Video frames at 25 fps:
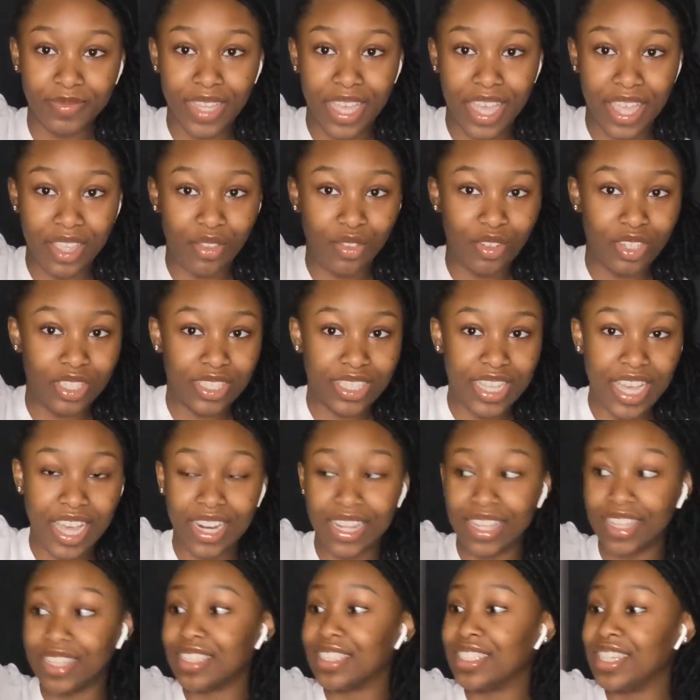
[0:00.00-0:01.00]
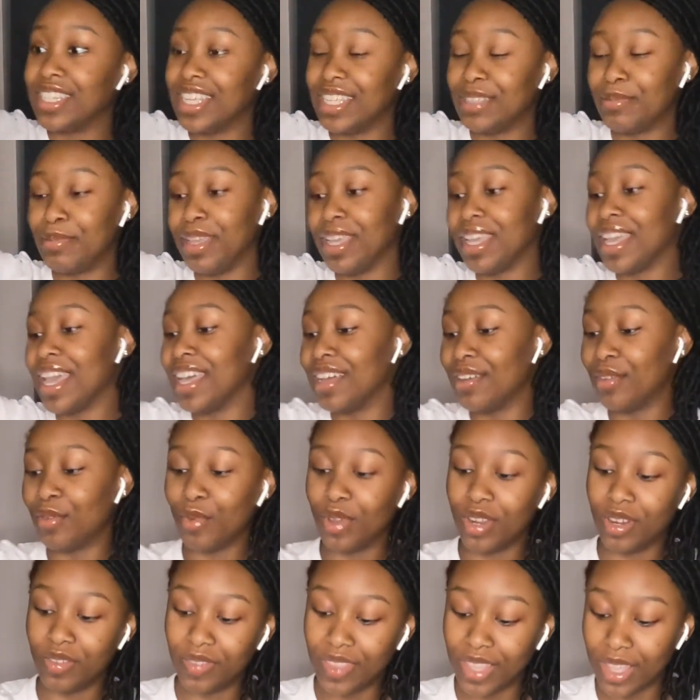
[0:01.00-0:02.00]
And you just got a sneak peek at
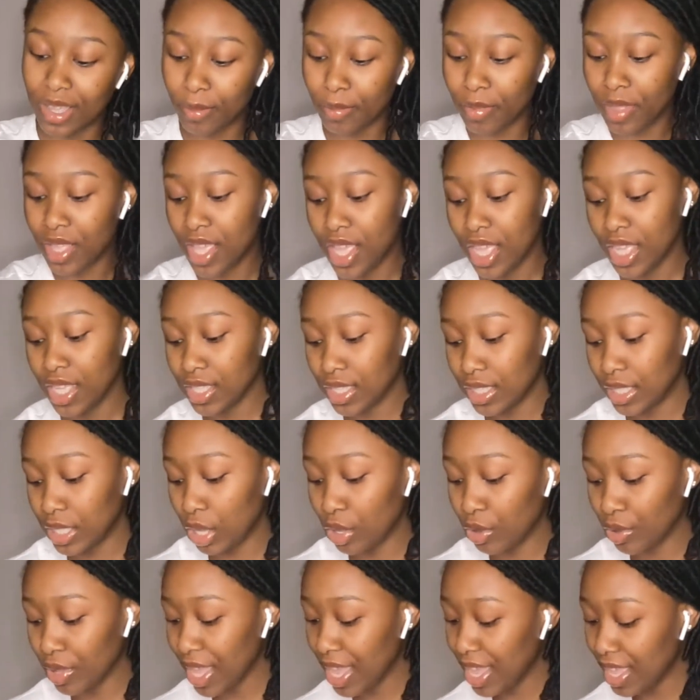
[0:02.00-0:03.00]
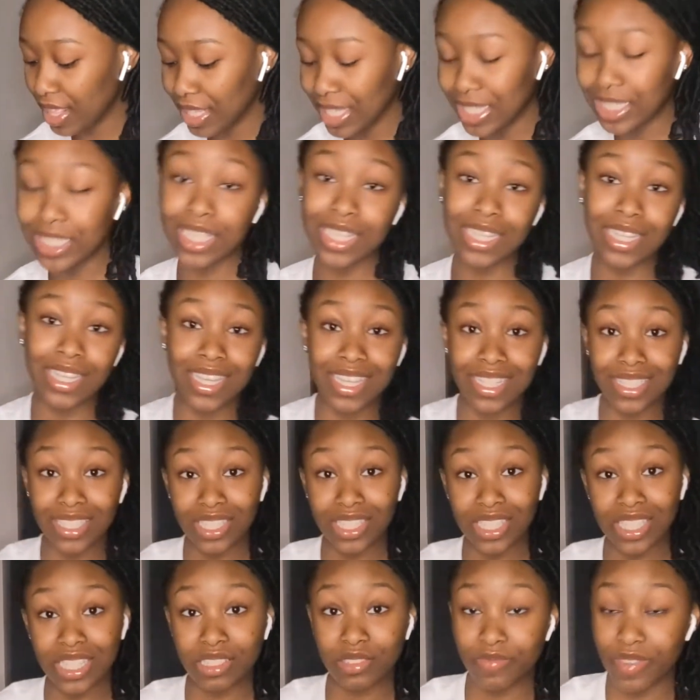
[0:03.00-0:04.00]
one of them. So yeah, let's get
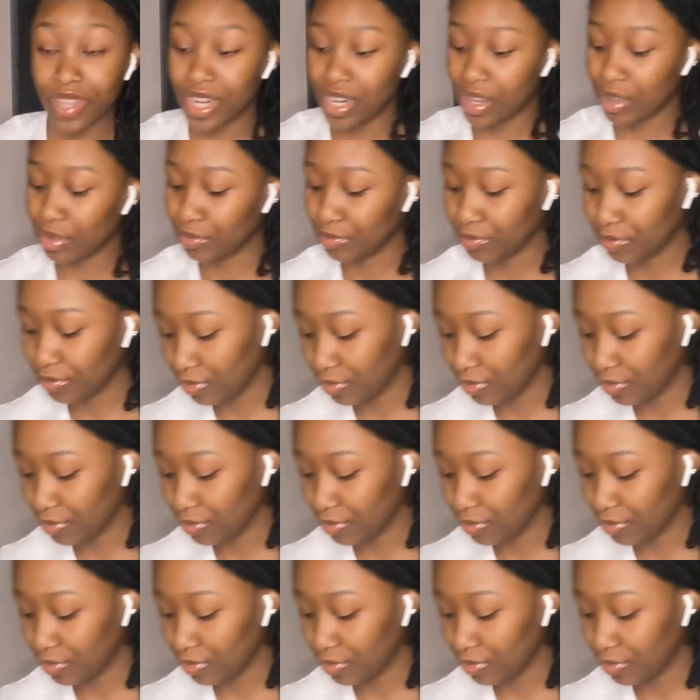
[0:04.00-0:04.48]
into this video.